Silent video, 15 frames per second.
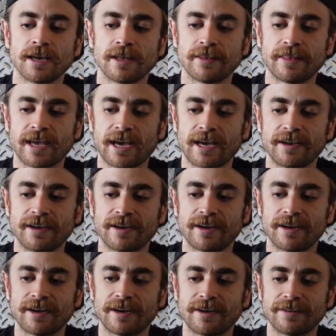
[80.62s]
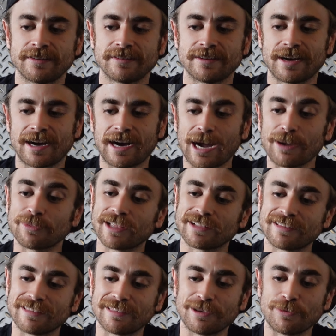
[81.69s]
that I would
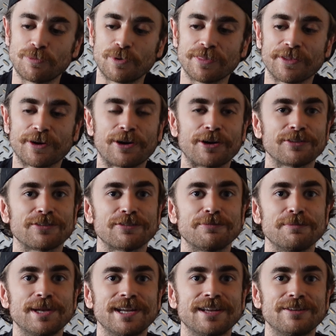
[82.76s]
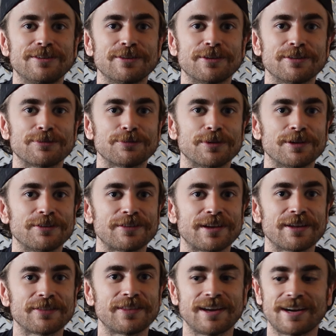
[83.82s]
like to think won the hearts of many endurance runners
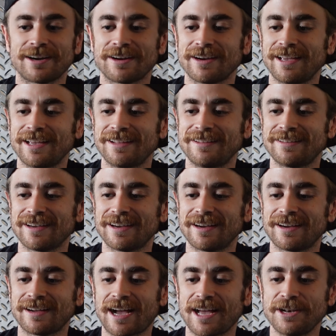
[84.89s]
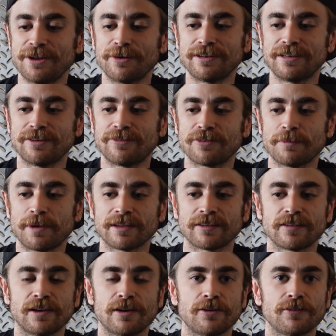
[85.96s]
out there. And I know it did for
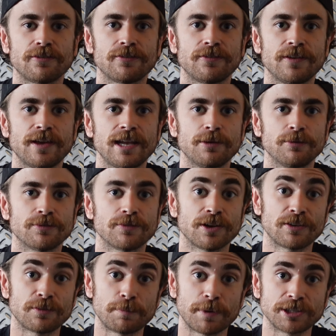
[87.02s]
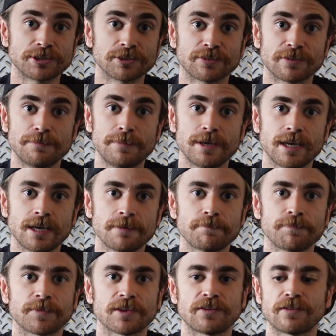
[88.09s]
myself, and it was very special to me.
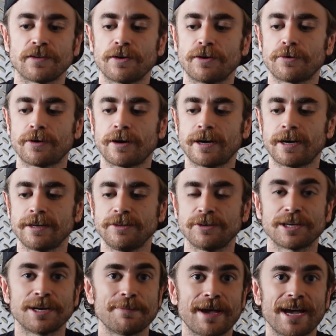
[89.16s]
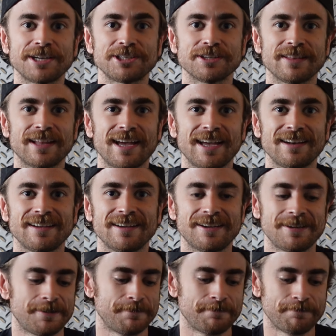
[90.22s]
So you can imagine that,
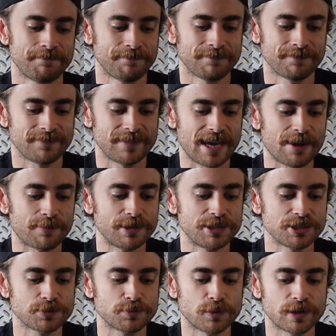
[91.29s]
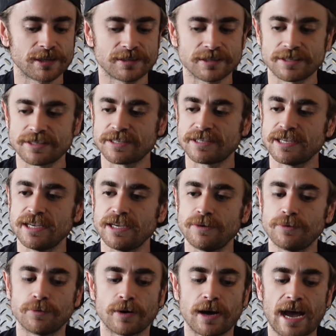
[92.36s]
yeah, we just wanted to
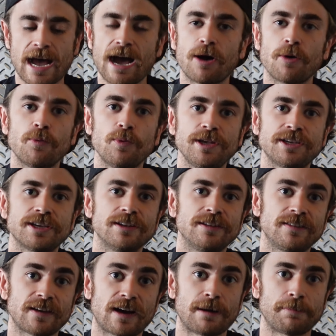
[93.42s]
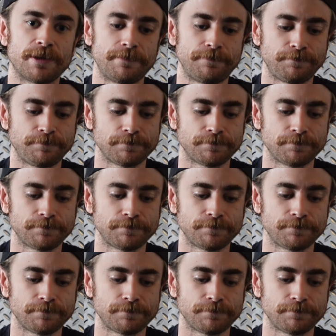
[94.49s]
see how we could top it.